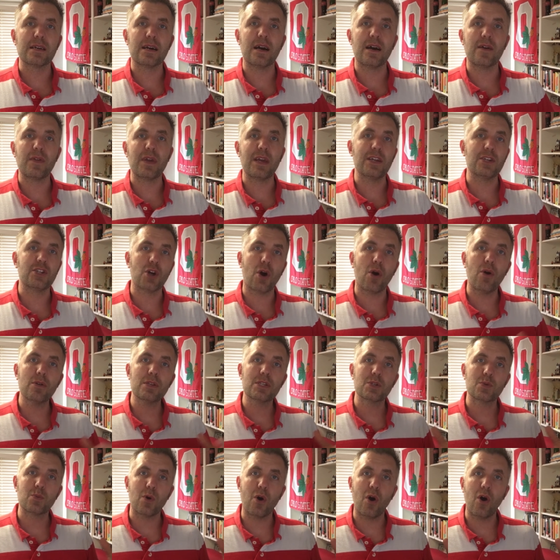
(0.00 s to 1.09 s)
uh, the
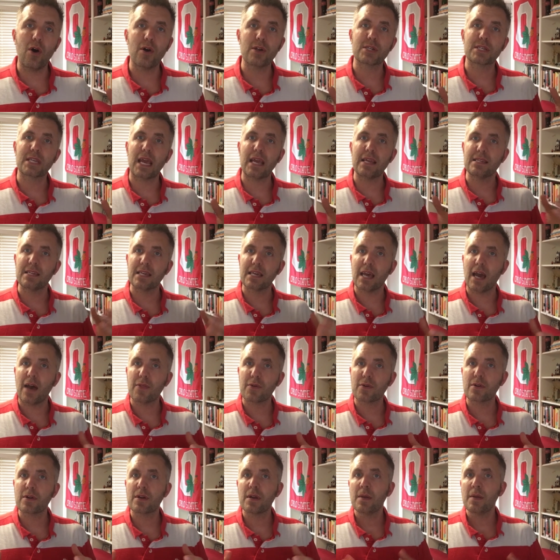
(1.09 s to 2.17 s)
adults will all stay
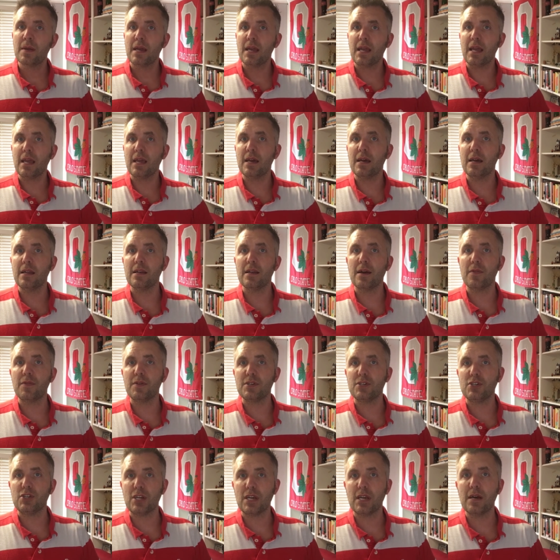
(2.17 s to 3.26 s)
together in the
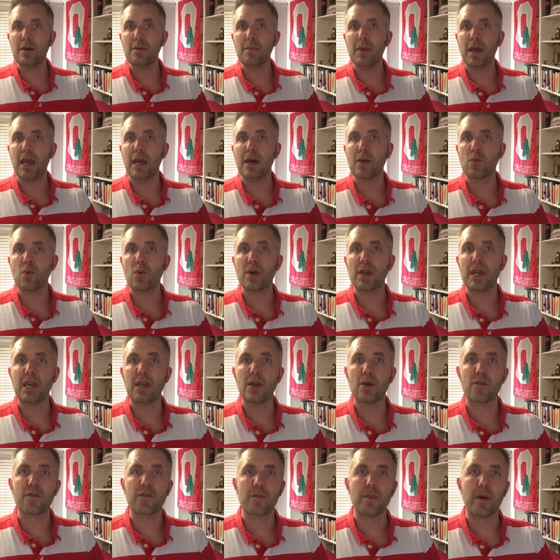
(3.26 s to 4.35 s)
gym, and we'll
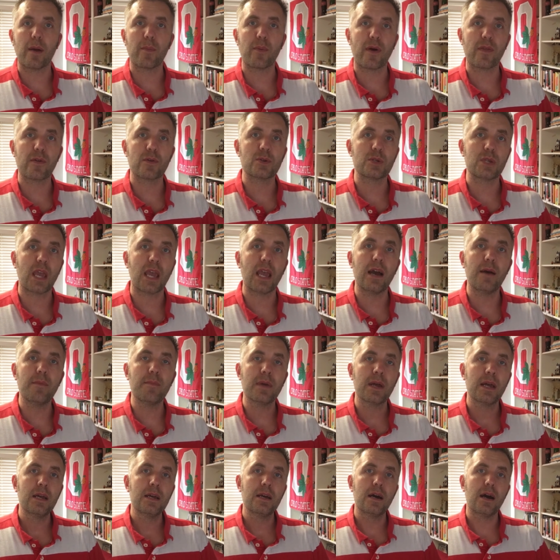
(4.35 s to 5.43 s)
hear from our brother Sam
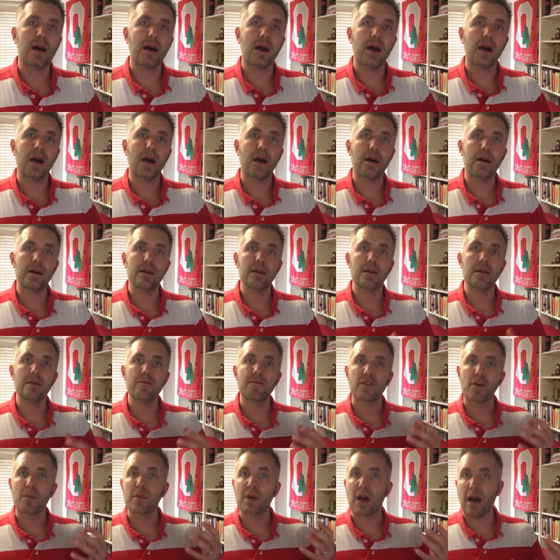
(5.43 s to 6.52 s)
uh,
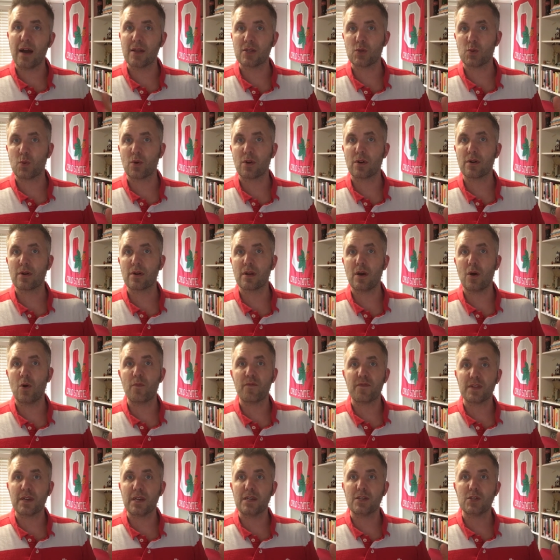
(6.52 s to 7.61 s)
from God's Word,
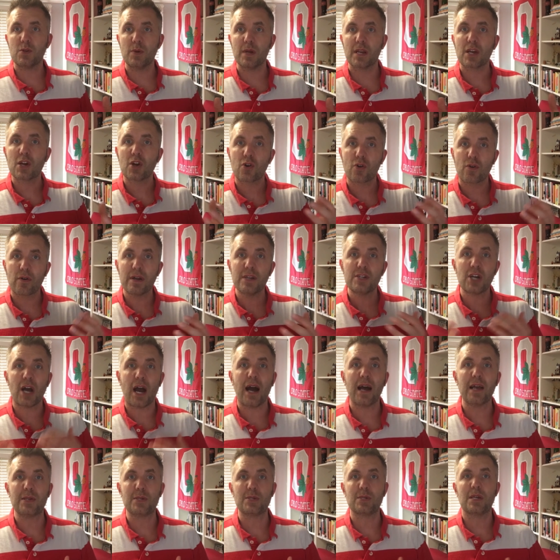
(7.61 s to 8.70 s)
hopefully to encourage
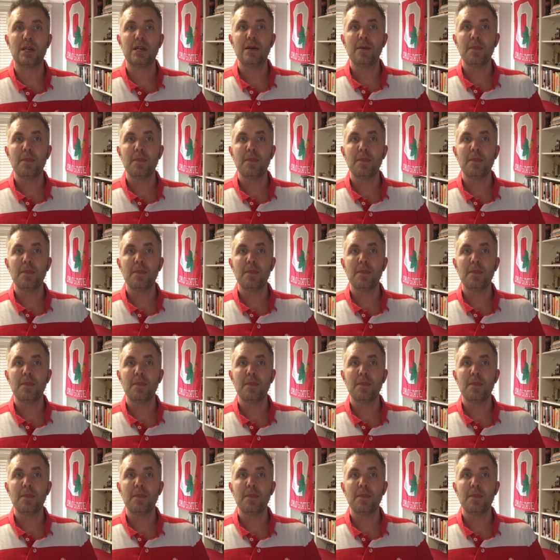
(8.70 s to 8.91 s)
us